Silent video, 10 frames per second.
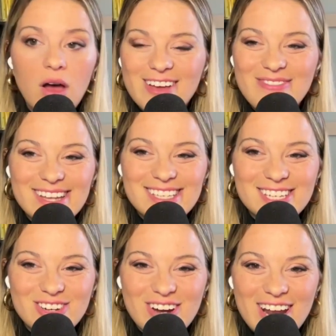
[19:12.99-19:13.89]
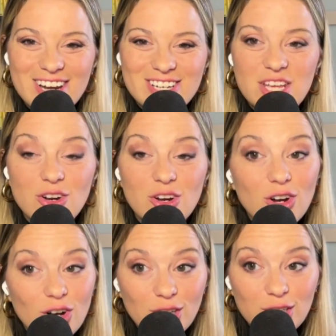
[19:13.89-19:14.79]
If that's a strategy that you're
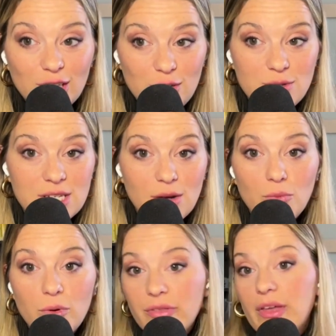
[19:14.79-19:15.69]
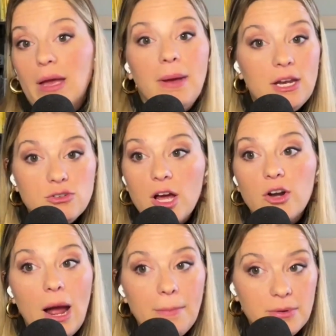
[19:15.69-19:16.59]
currently using with like Patreon
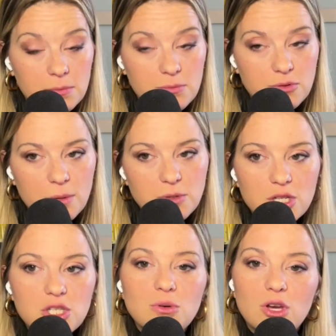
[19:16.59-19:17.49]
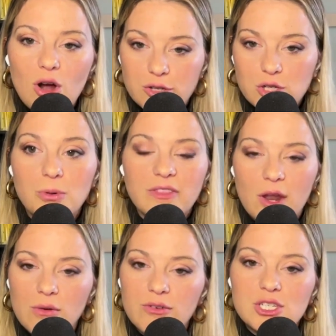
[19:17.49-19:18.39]
or Apple subscriptions, you could also bring
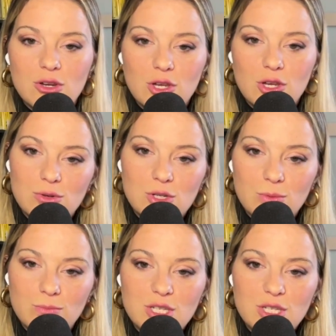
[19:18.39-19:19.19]
that over to your YouTube.